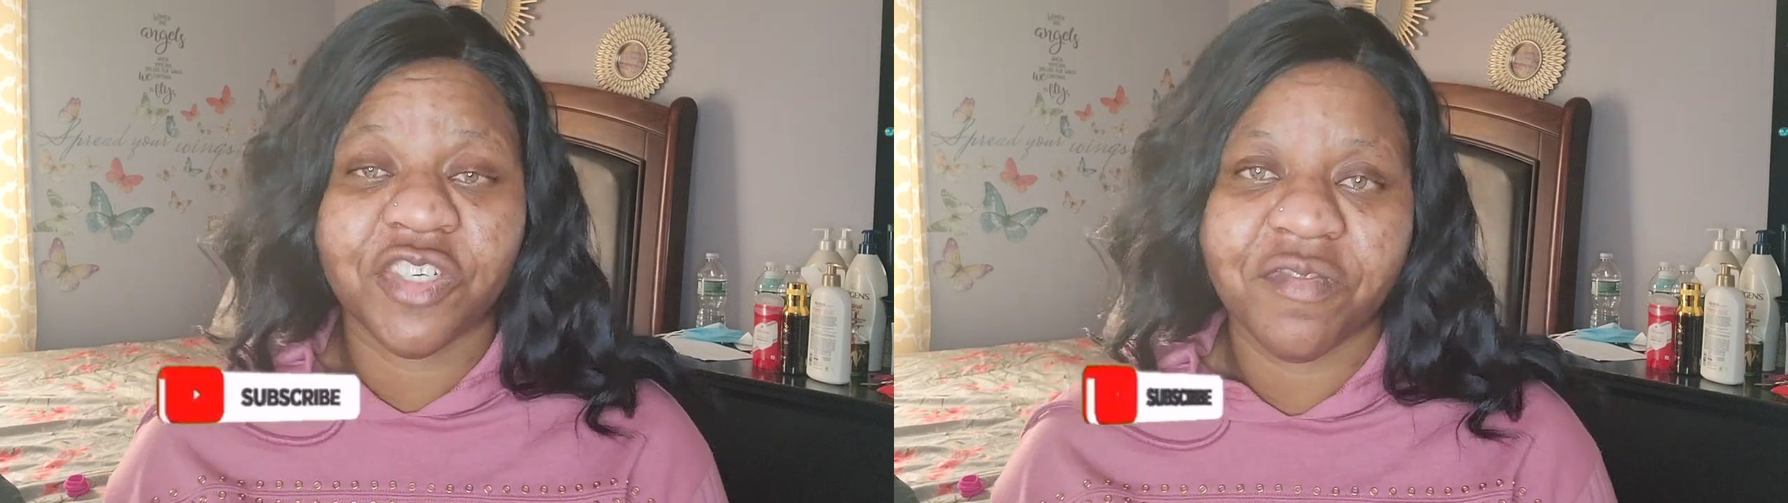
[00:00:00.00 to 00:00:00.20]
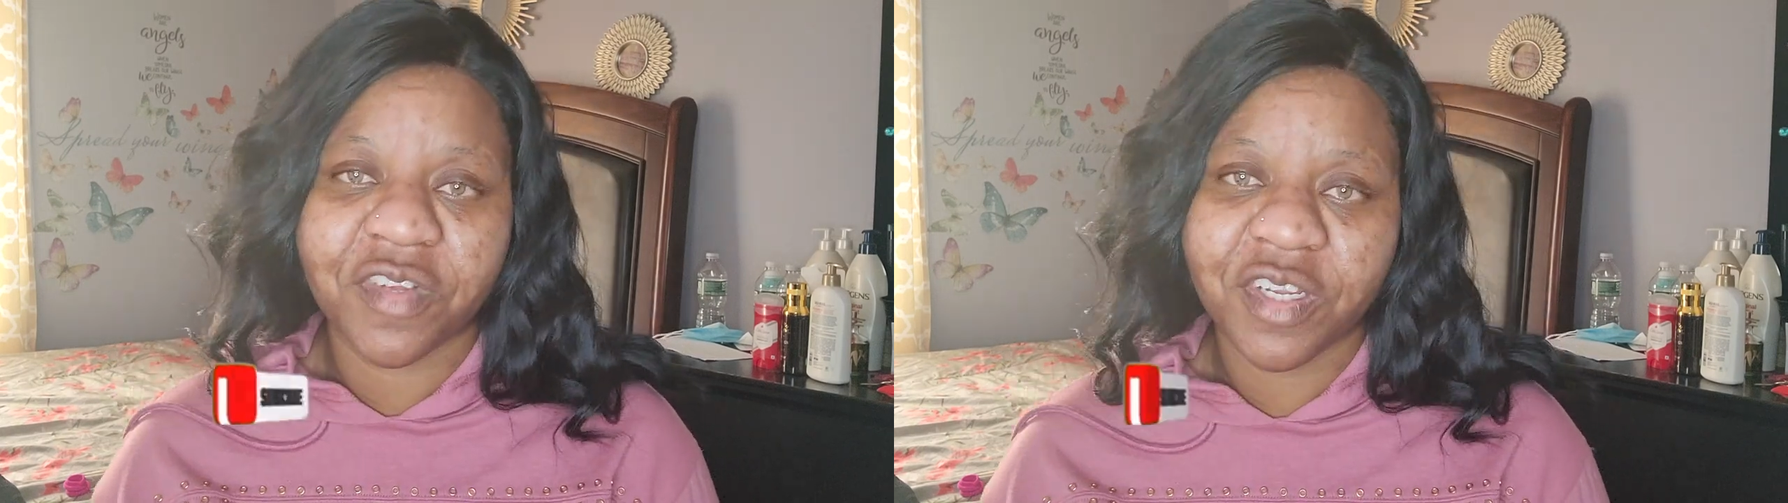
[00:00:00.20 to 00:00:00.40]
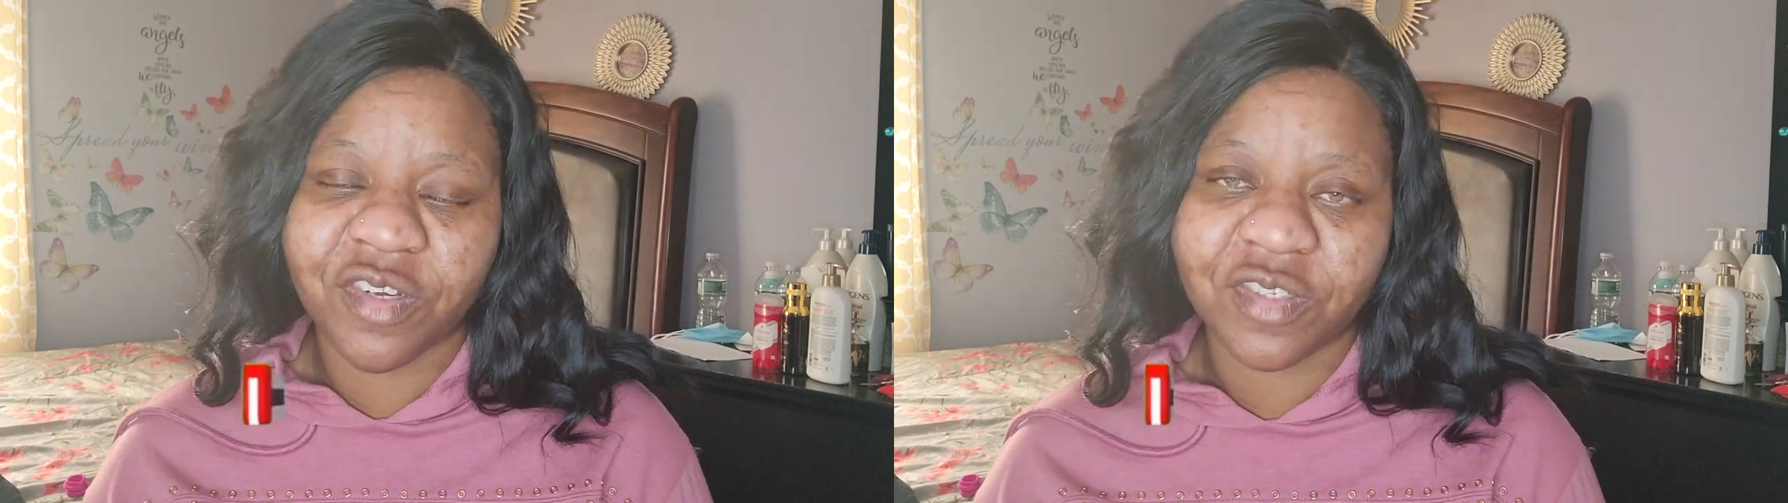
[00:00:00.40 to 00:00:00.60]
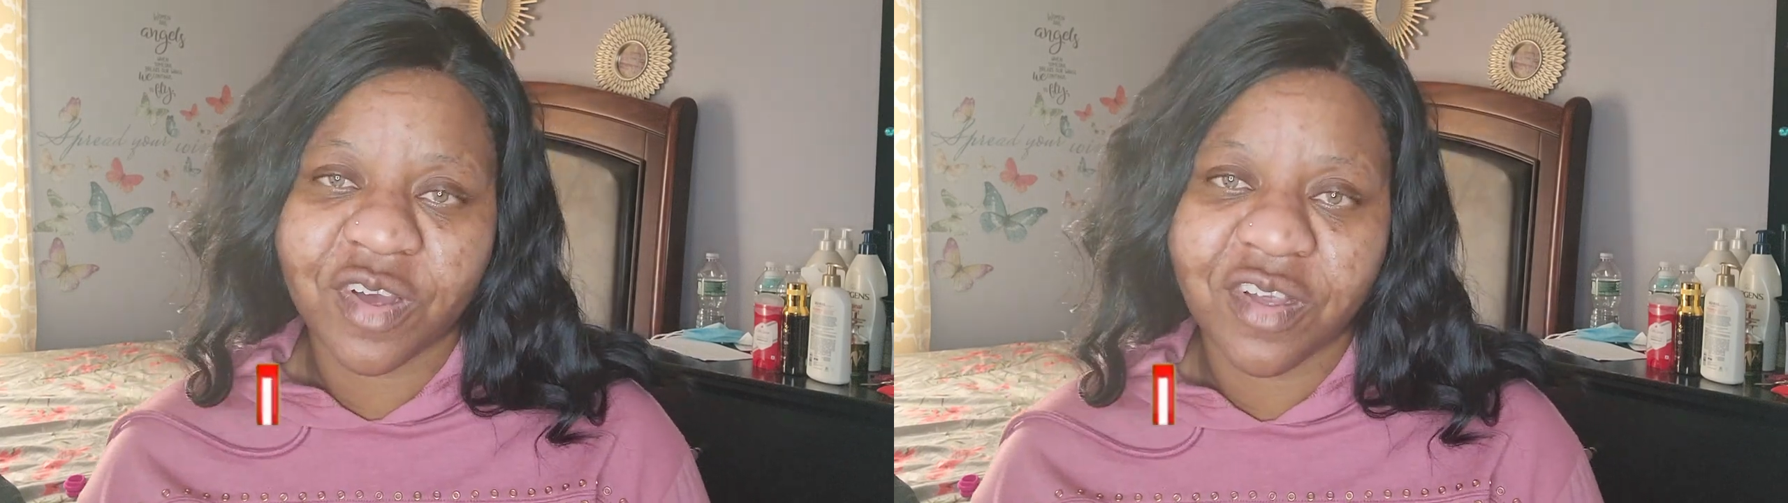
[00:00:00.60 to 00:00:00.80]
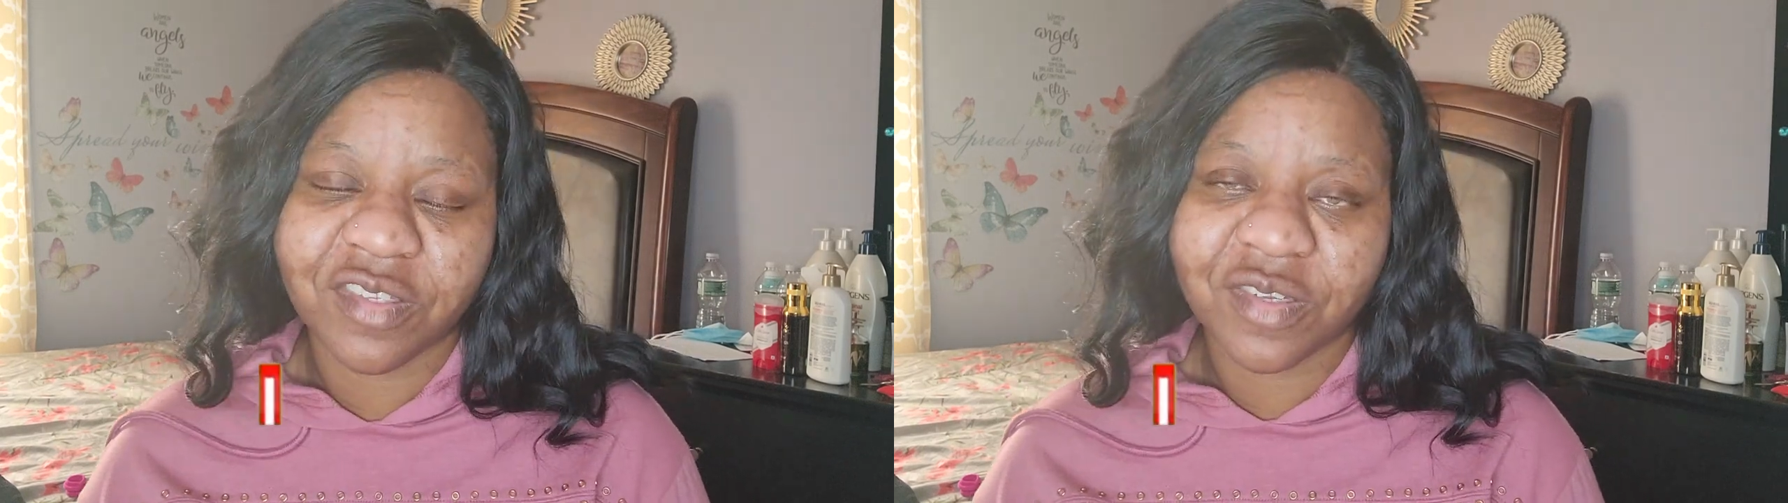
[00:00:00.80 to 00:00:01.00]
your videos
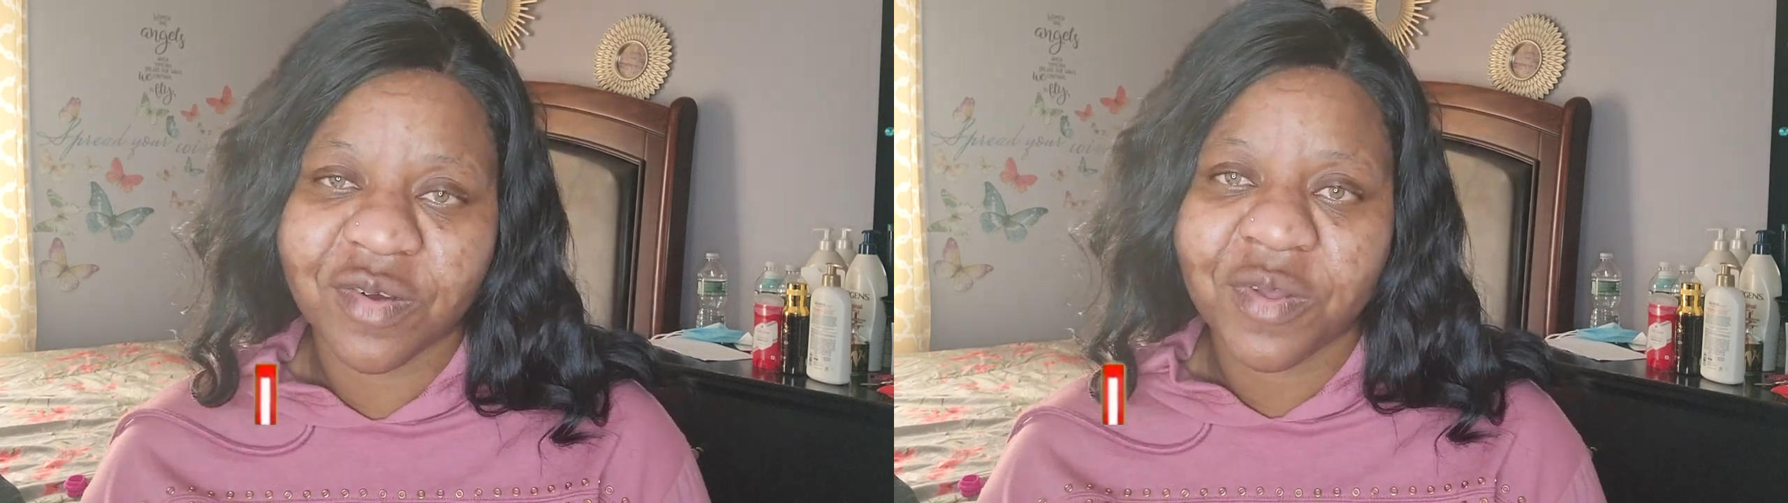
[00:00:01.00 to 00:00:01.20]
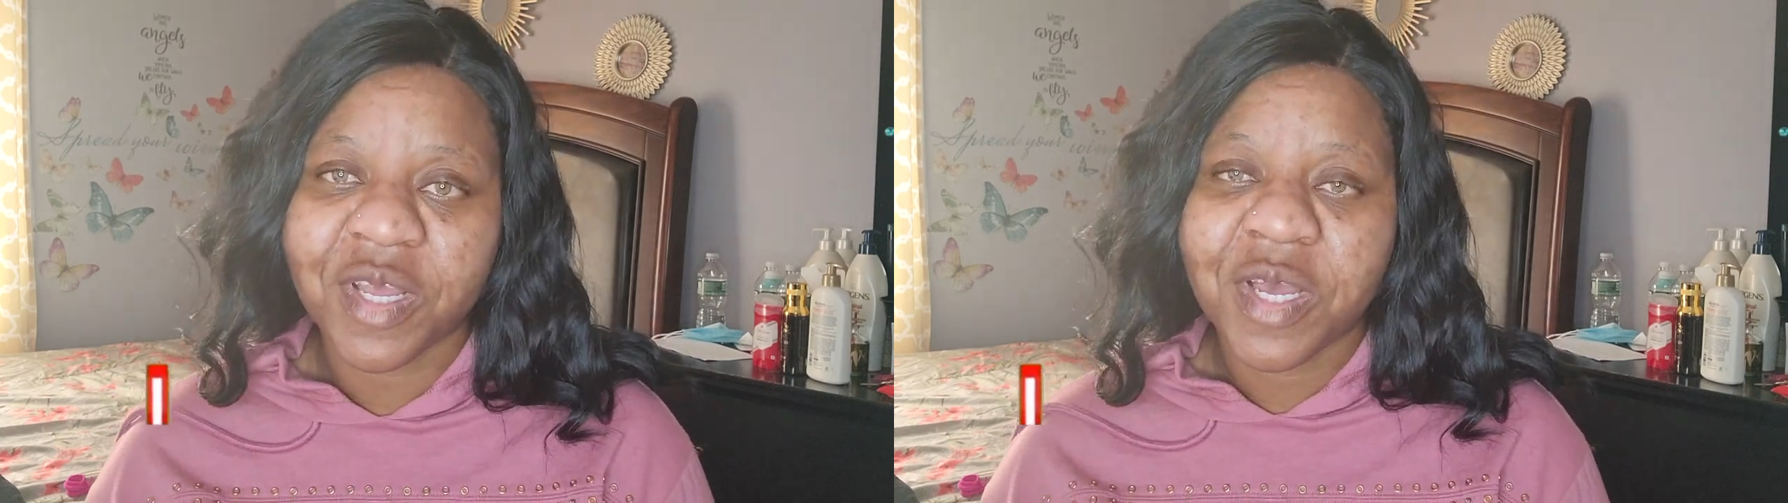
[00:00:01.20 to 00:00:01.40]
also.